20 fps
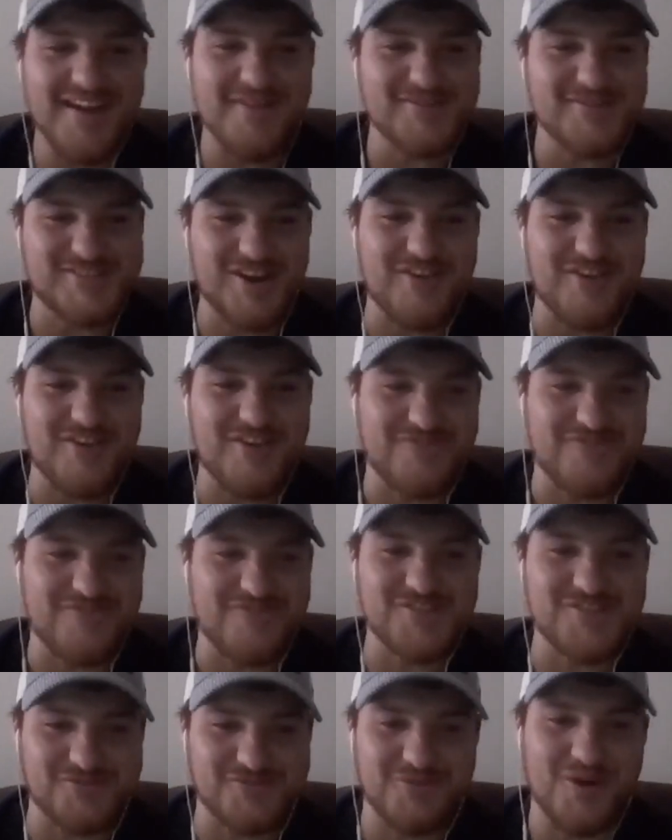our
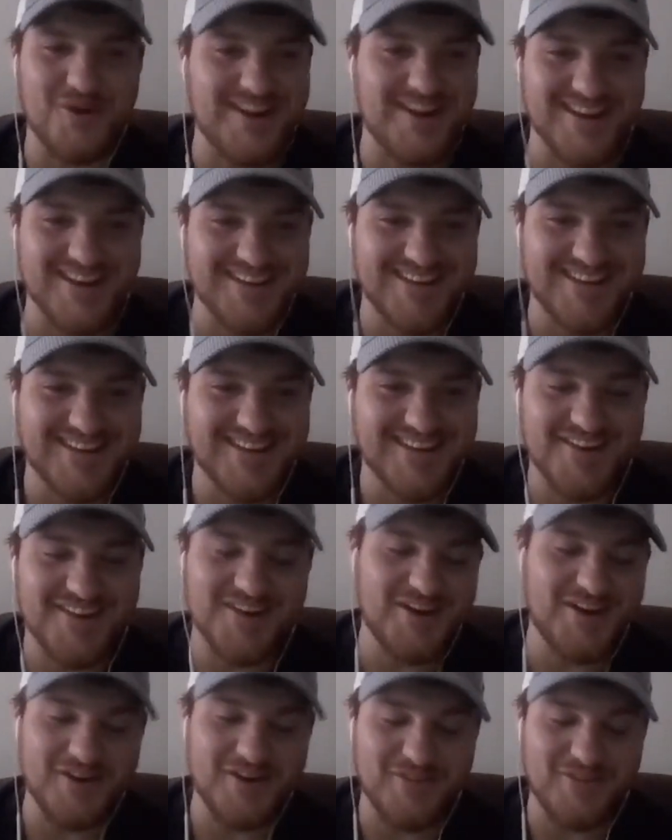first one,
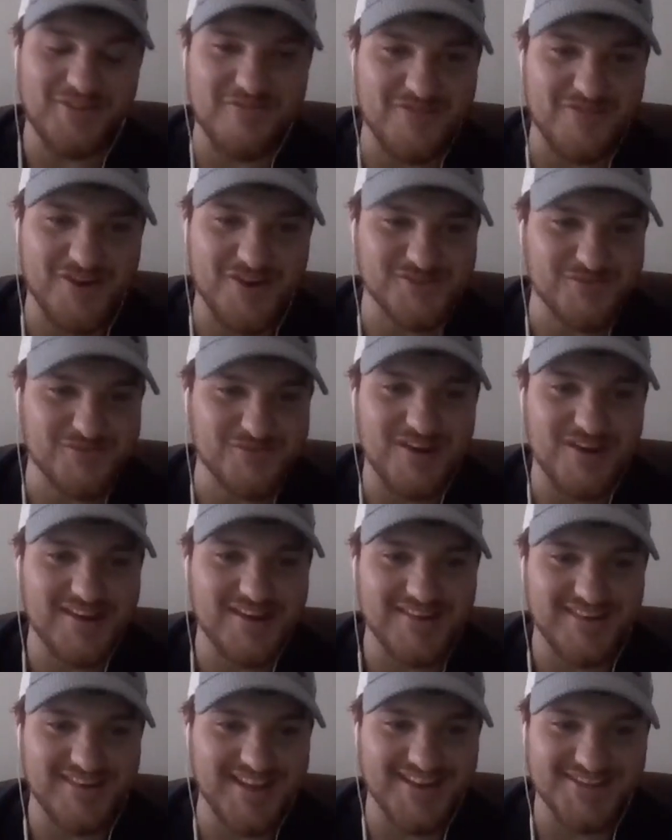or our first one
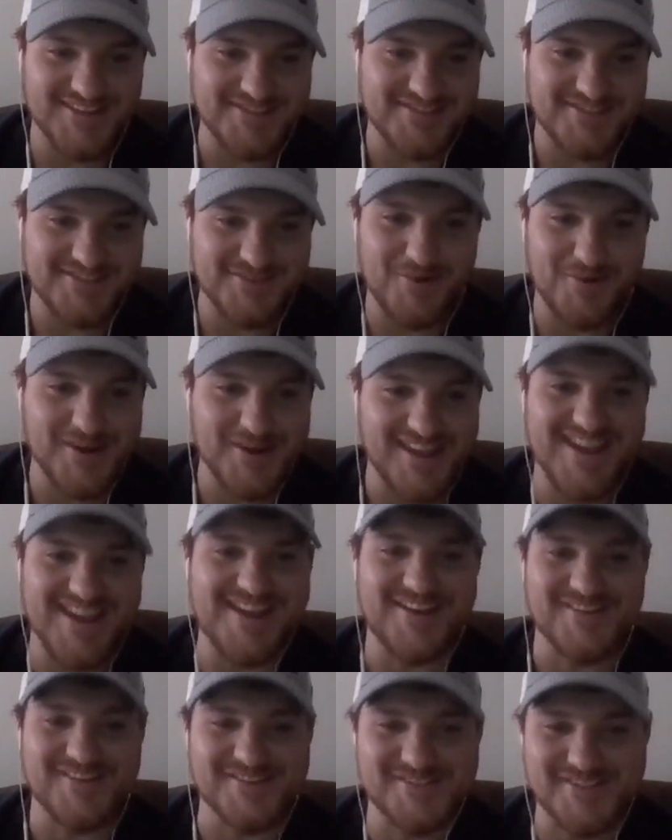in 20 years.